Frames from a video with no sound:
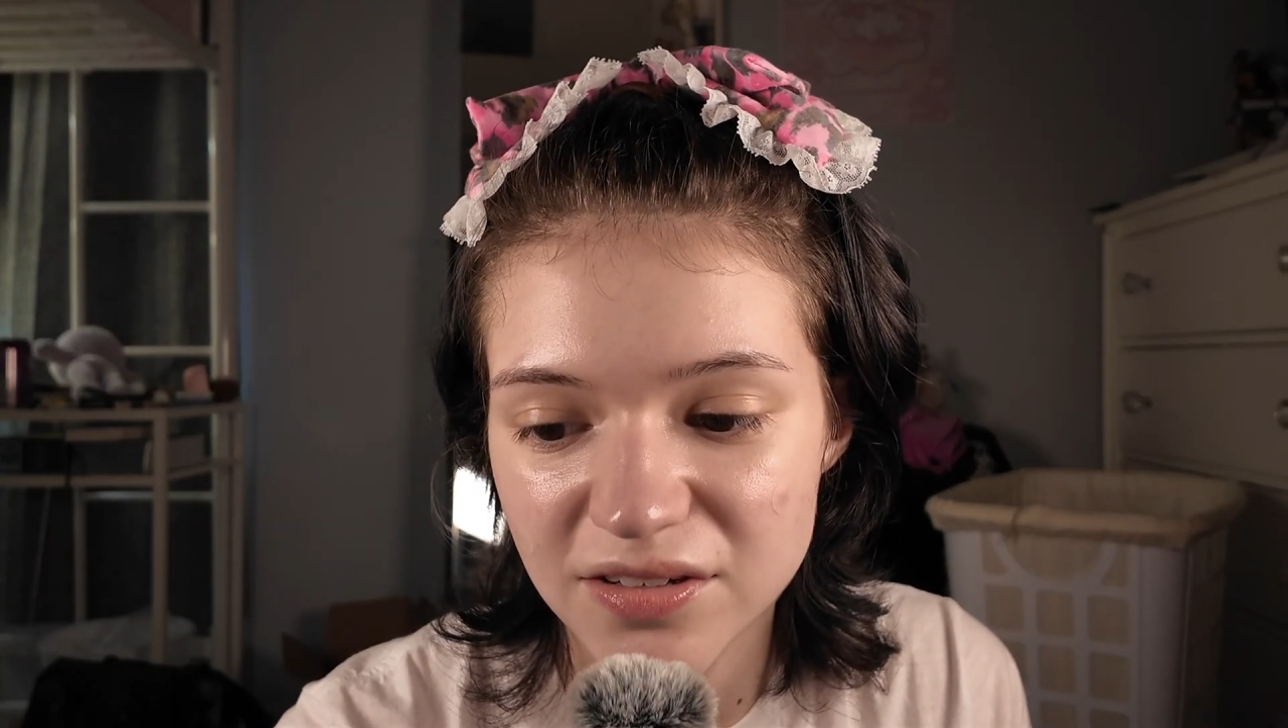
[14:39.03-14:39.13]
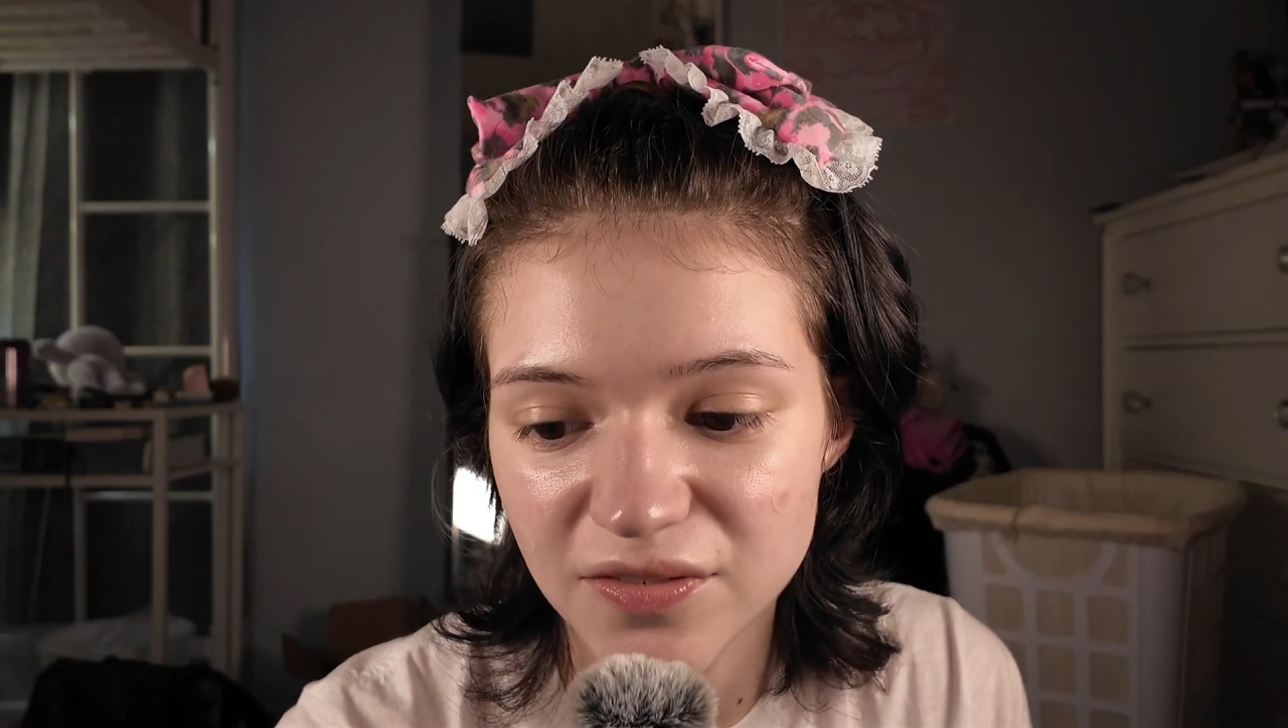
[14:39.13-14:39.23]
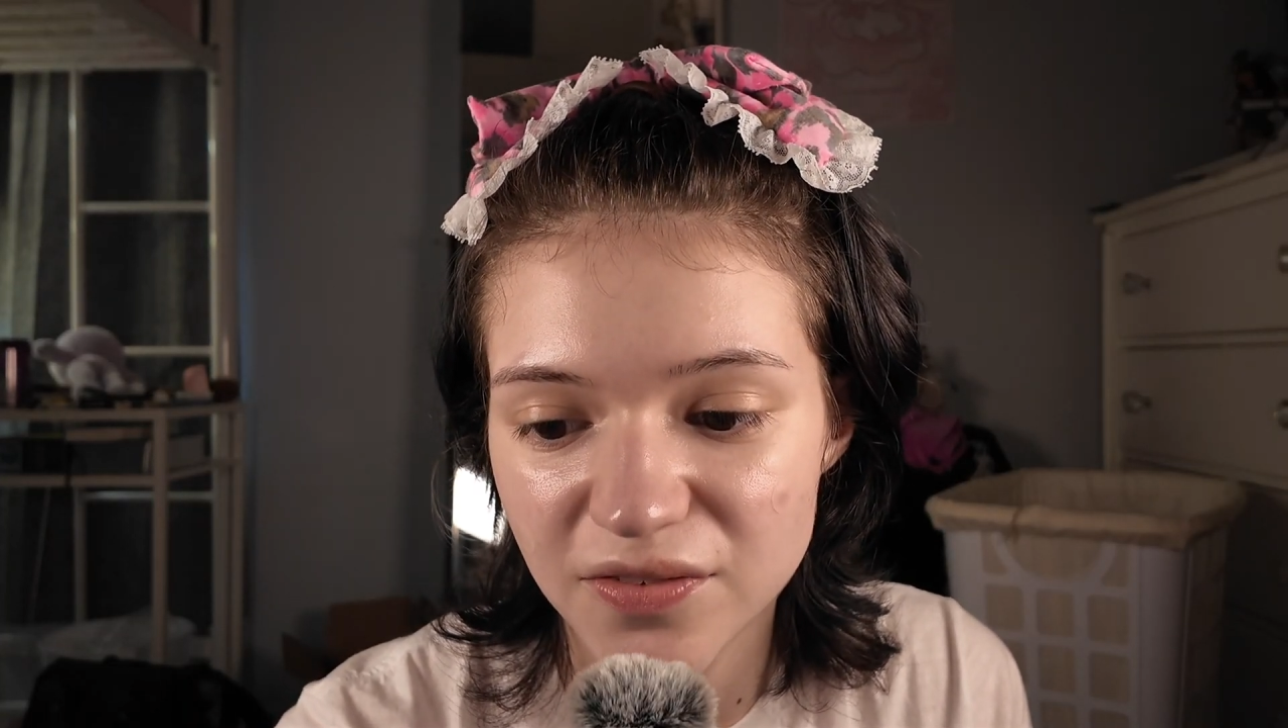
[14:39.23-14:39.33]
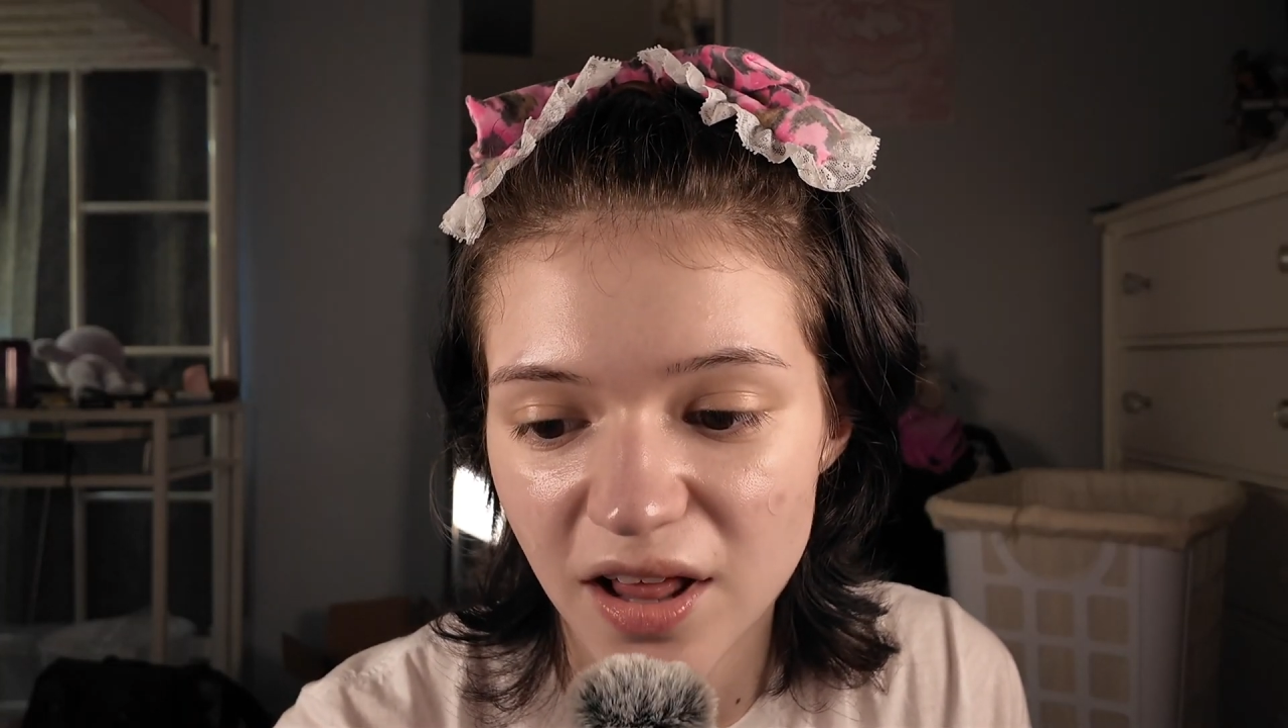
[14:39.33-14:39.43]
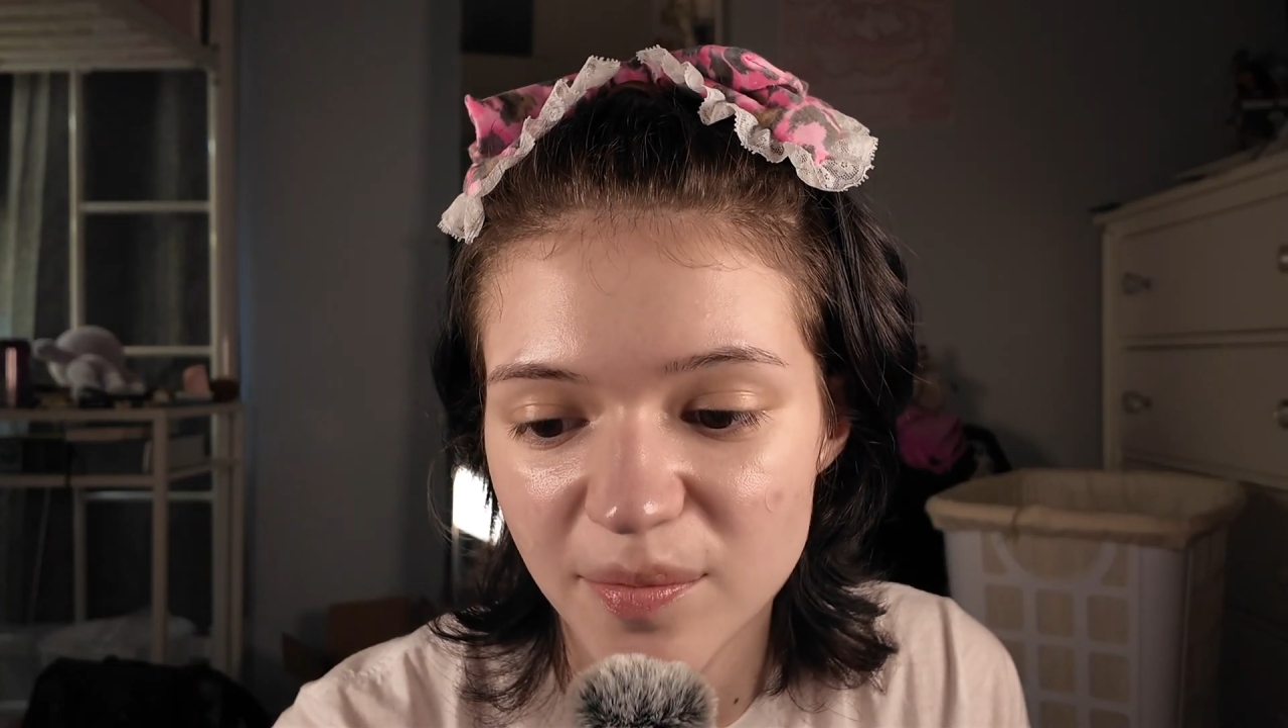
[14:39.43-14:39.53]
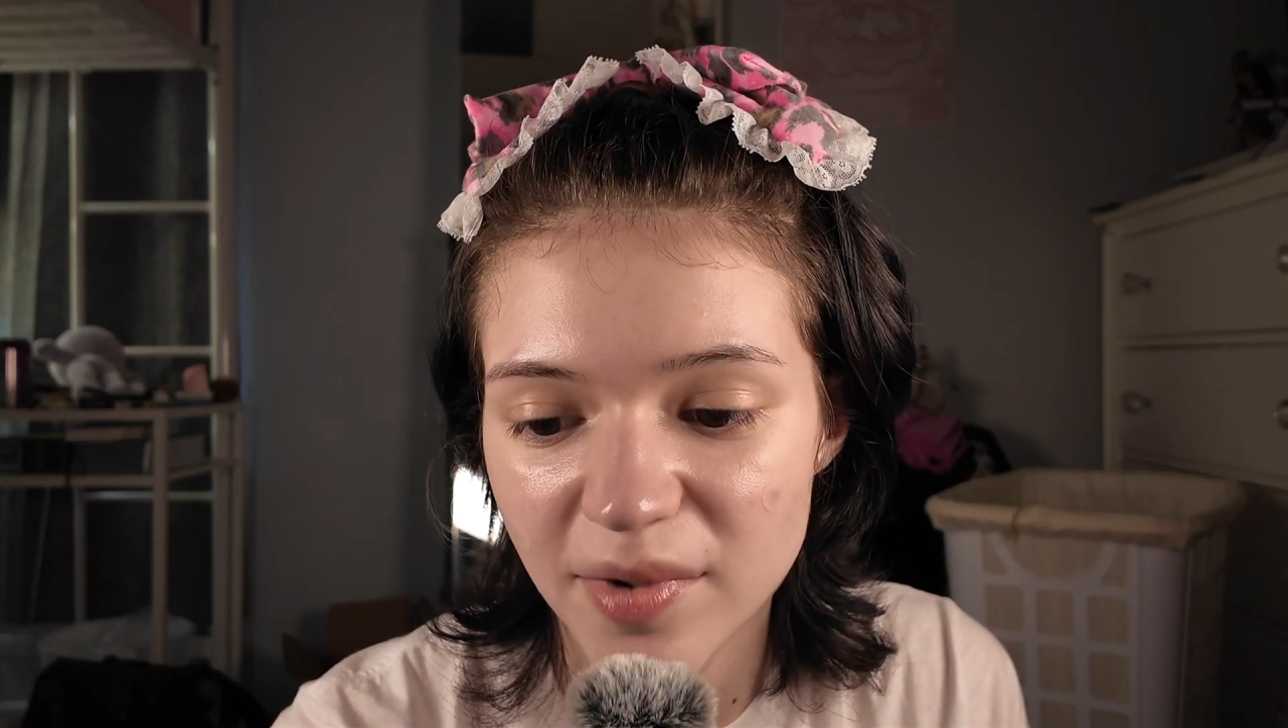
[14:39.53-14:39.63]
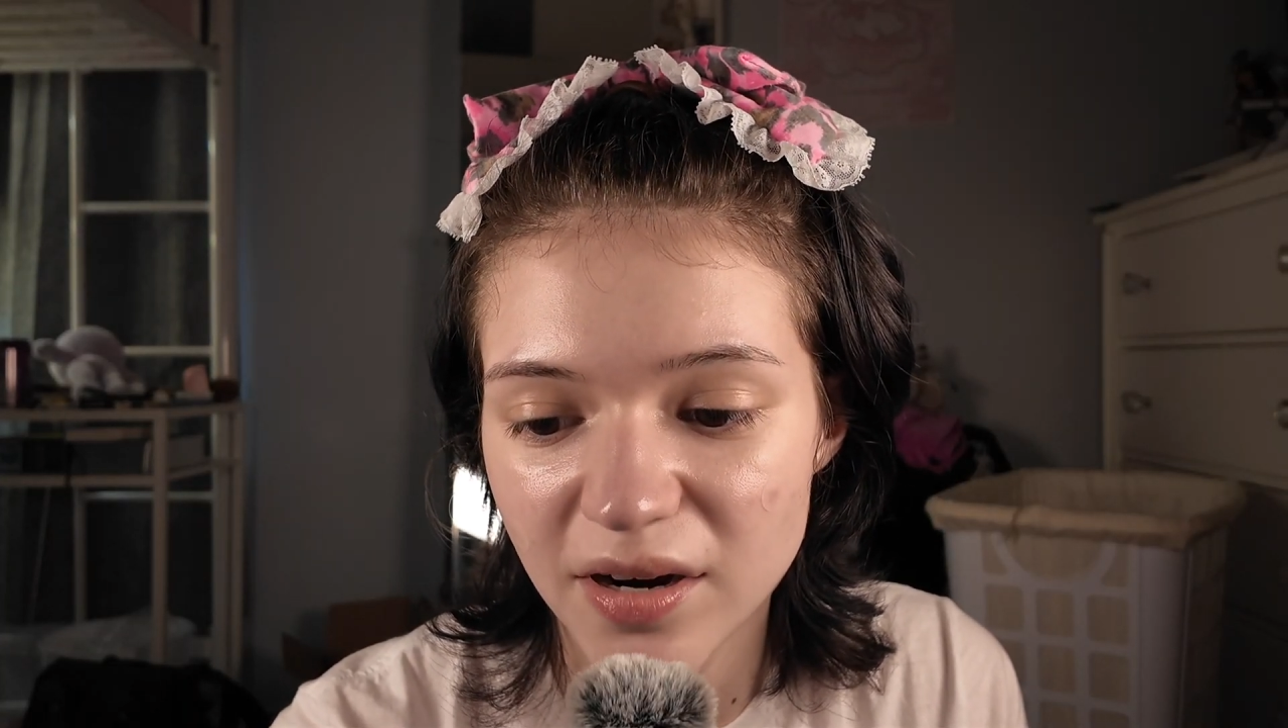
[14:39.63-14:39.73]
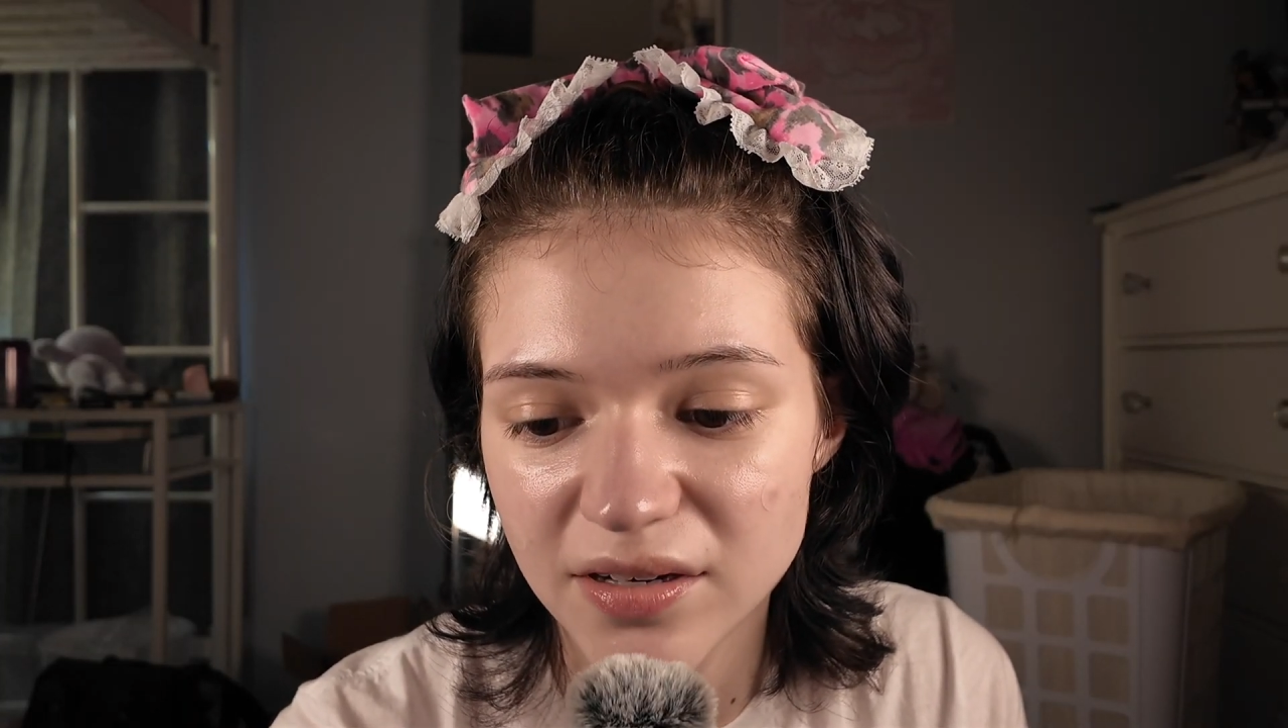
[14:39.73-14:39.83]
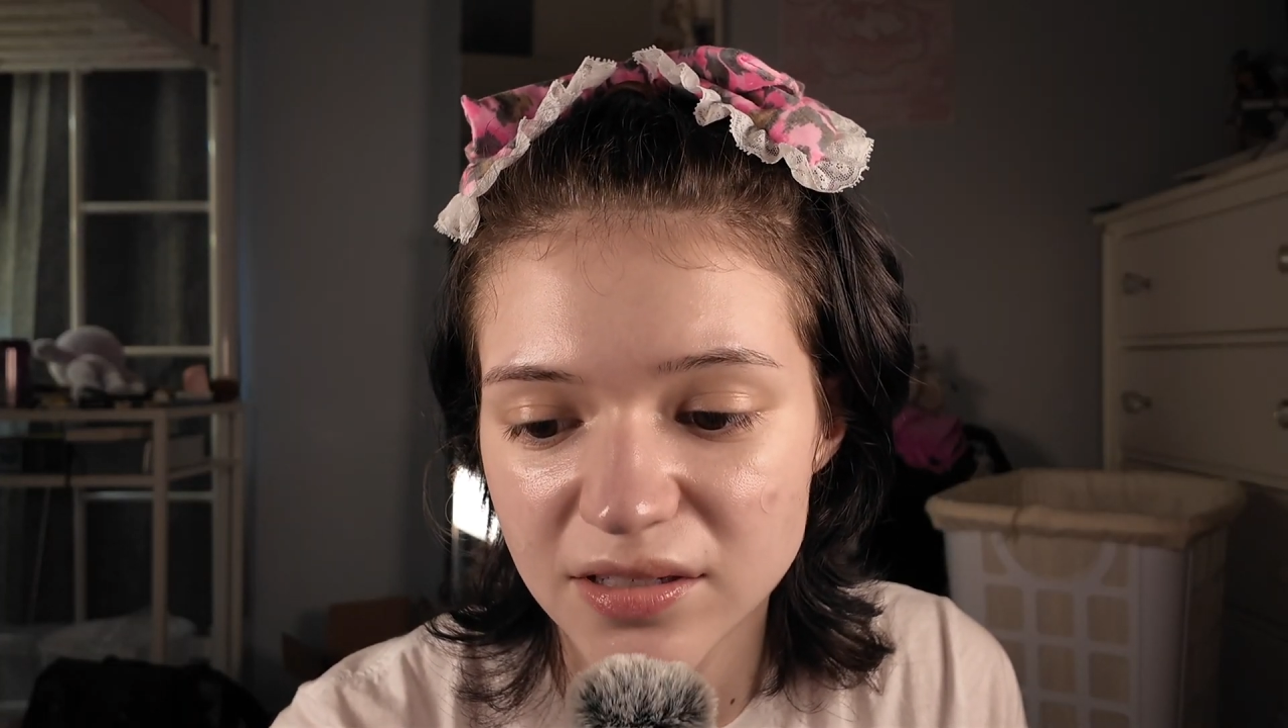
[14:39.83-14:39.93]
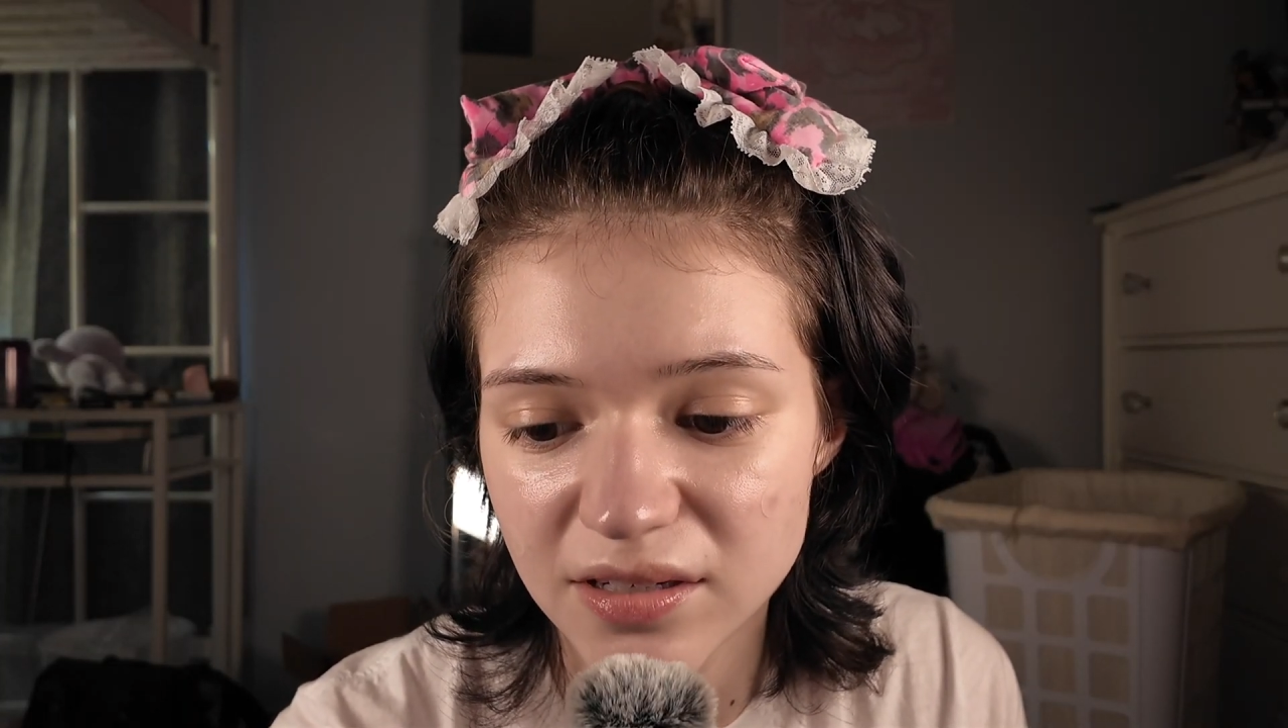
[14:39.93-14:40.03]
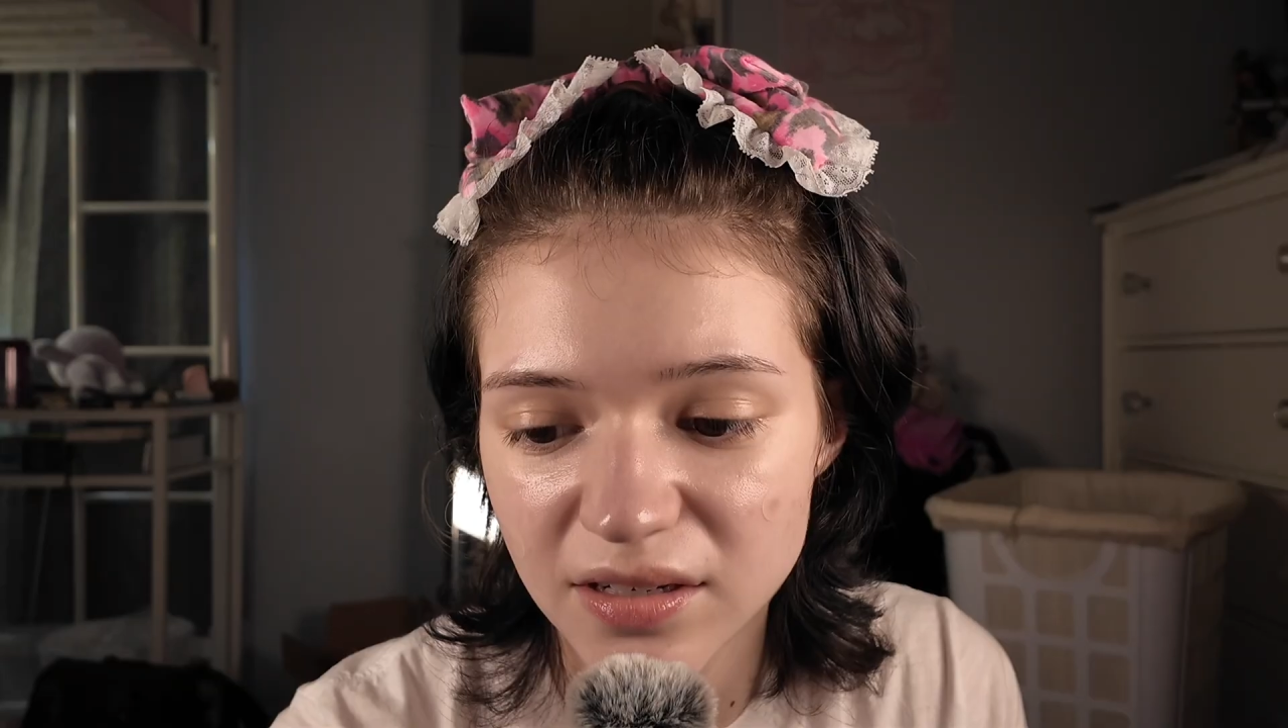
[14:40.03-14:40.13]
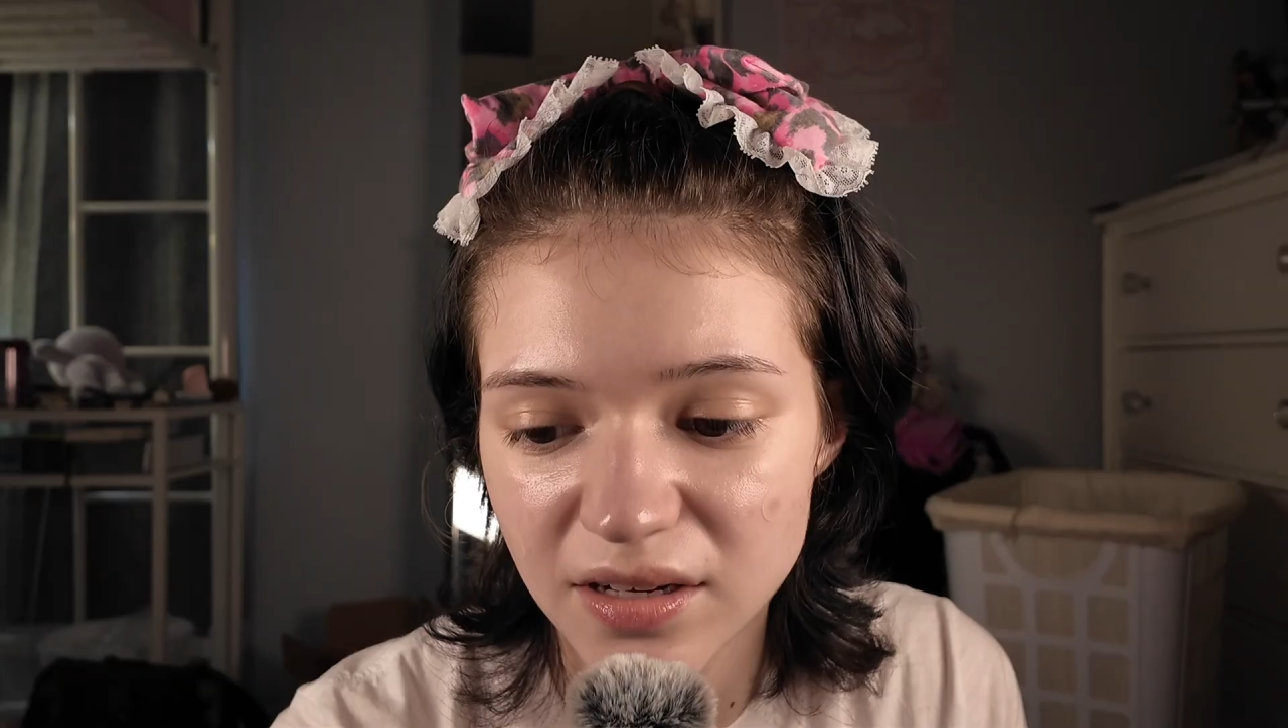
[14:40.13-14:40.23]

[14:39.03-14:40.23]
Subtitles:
to fall apart.